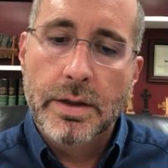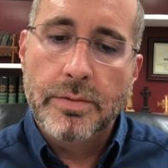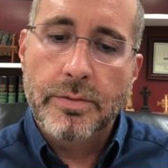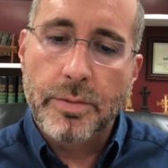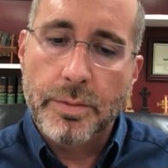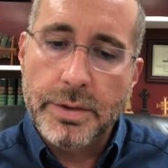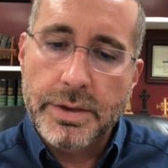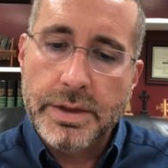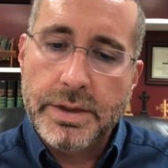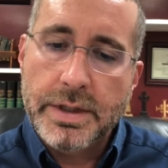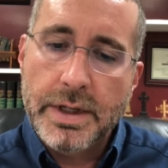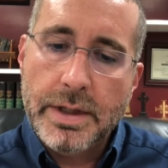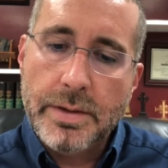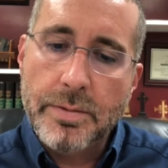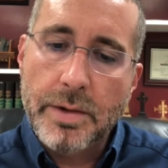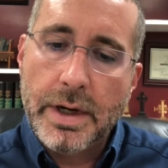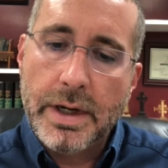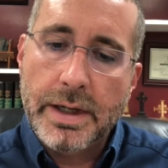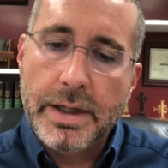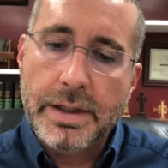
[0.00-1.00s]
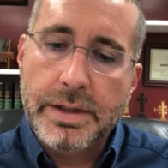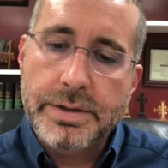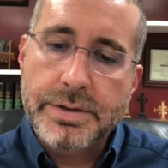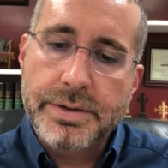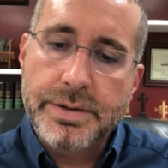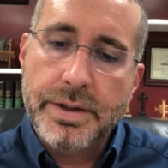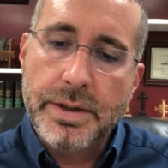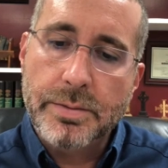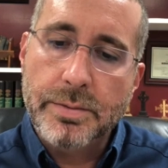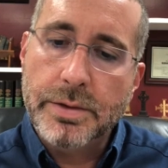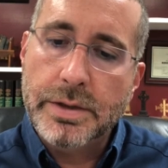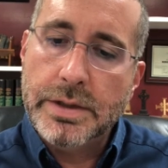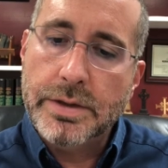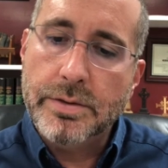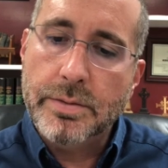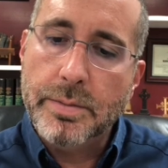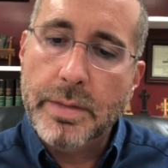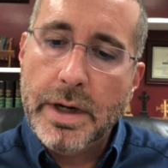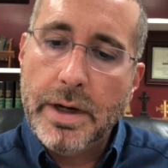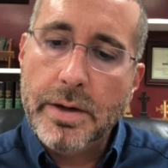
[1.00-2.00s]
When the dead rise, they will neither
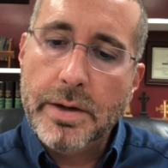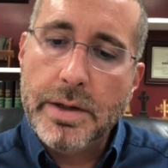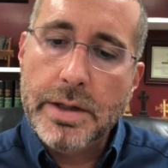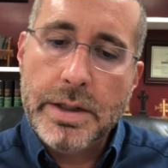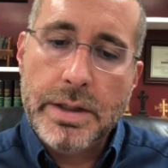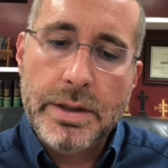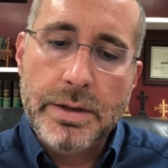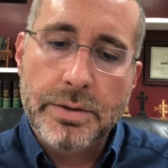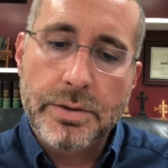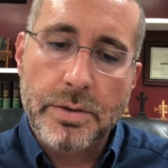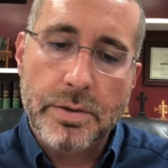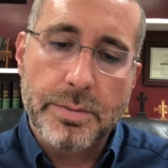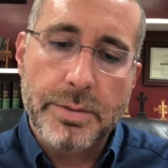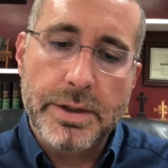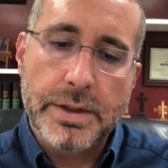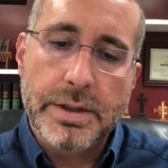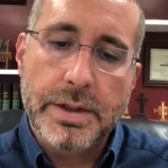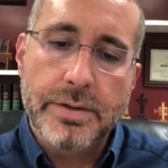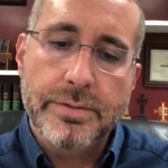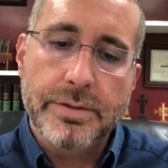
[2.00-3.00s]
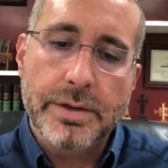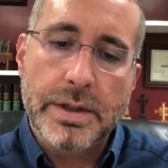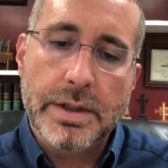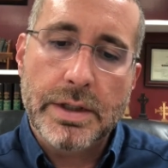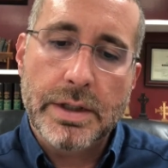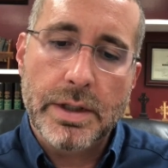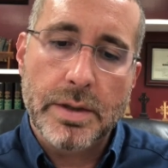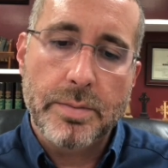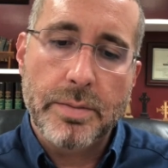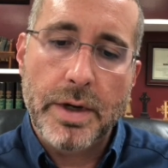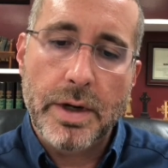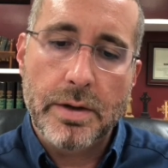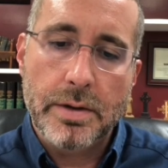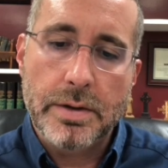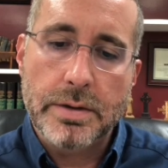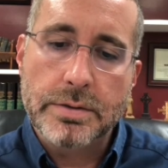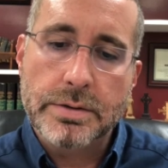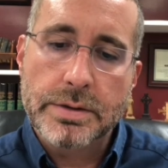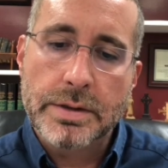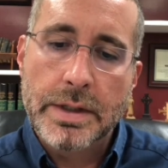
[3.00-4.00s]
marry nor be given in
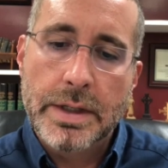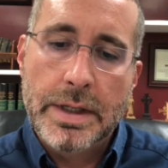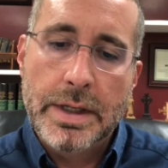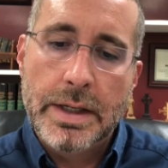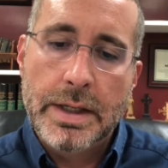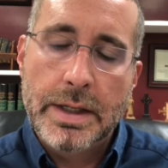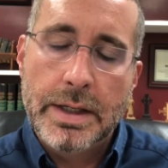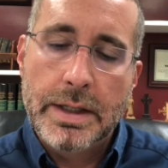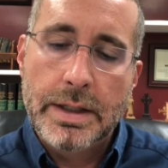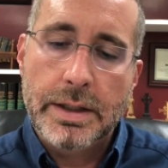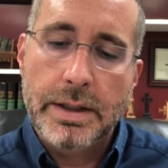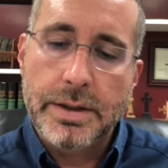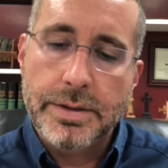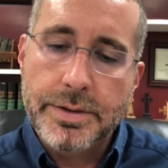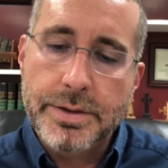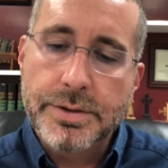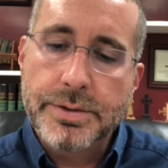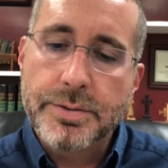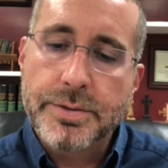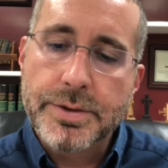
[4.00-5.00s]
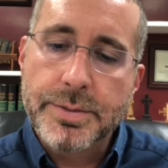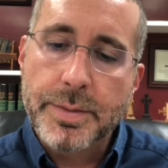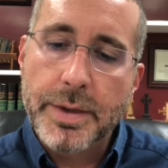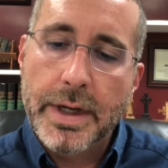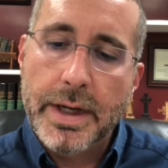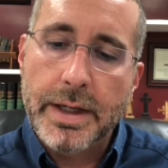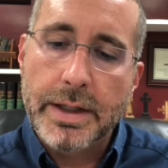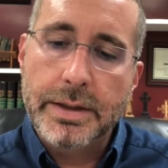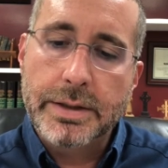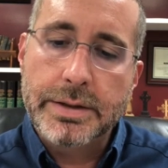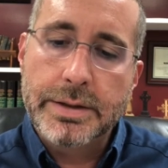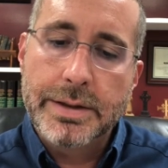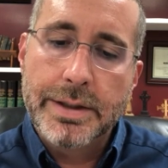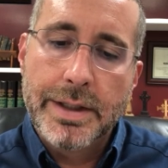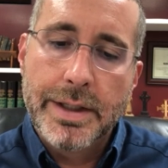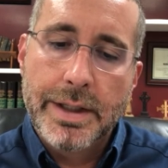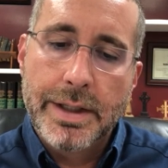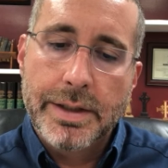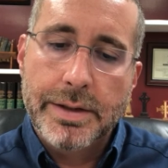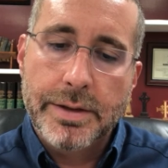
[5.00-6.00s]
marriage. In this respect,
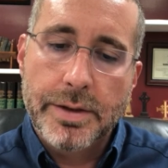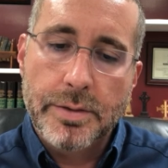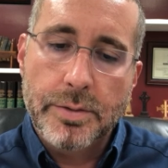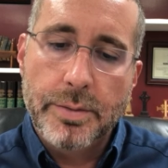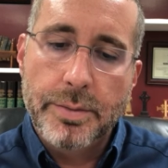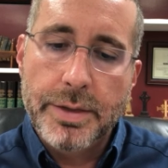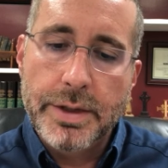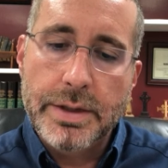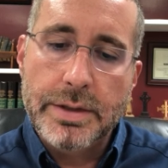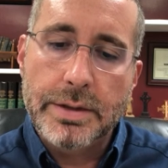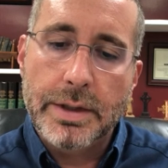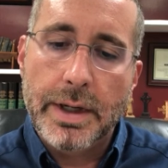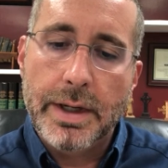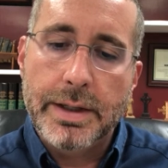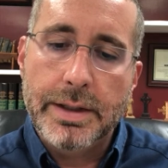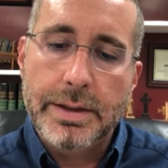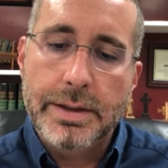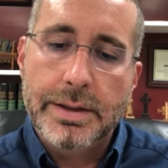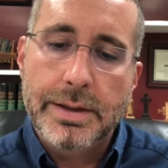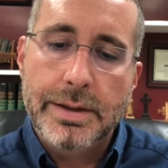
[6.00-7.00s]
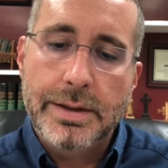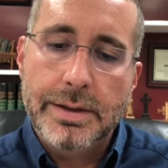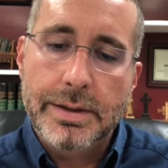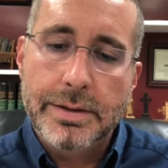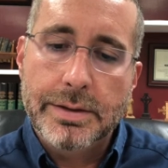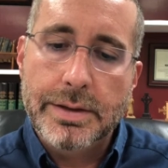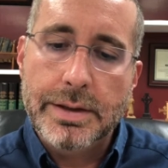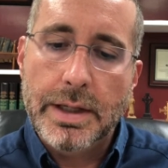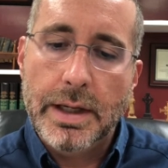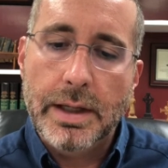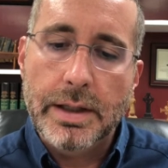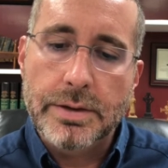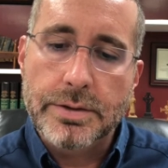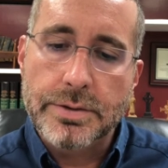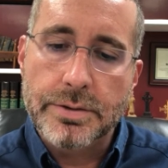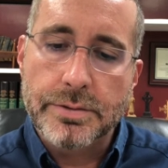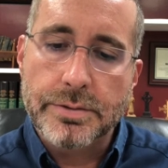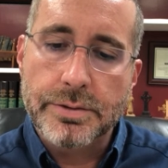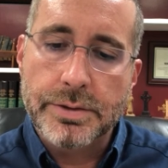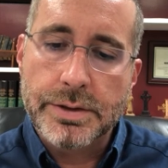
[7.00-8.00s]
they will be like the
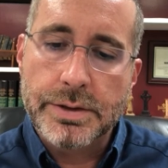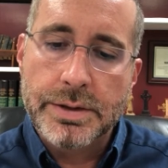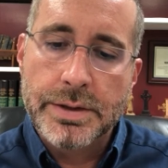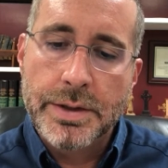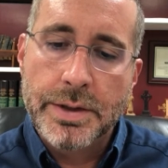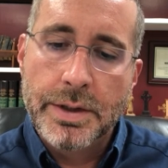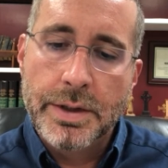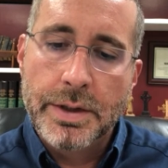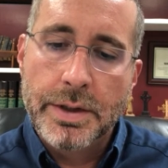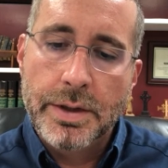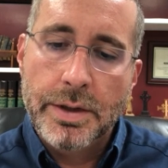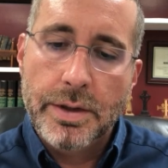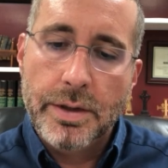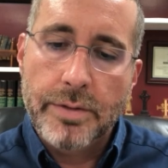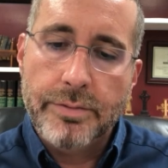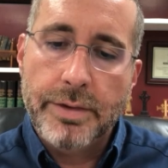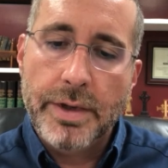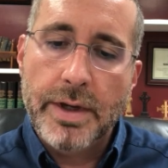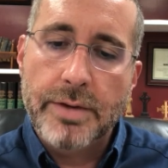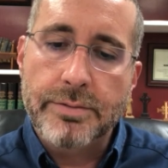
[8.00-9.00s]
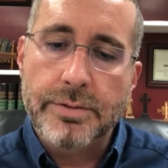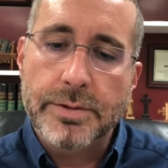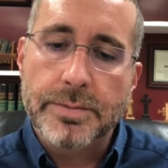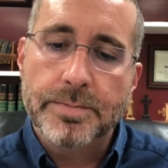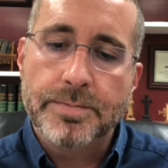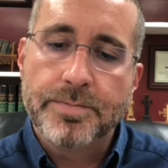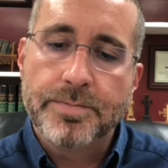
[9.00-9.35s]
angels of heaven."